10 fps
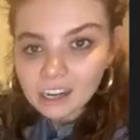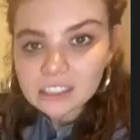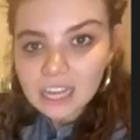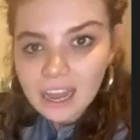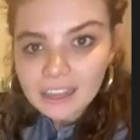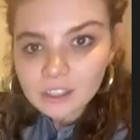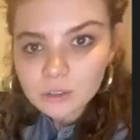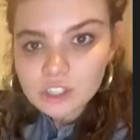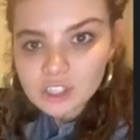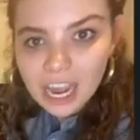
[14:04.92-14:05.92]
dye. You
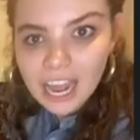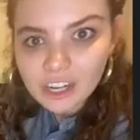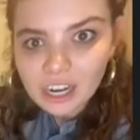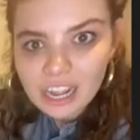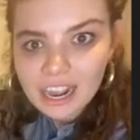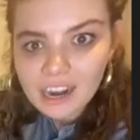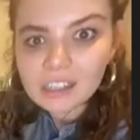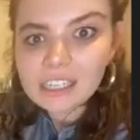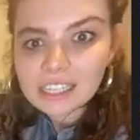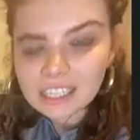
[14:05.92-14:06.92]
just dye your hair and
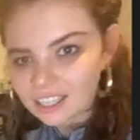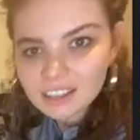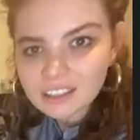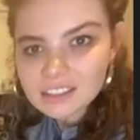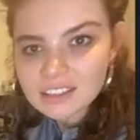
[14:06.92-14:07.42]
it kills.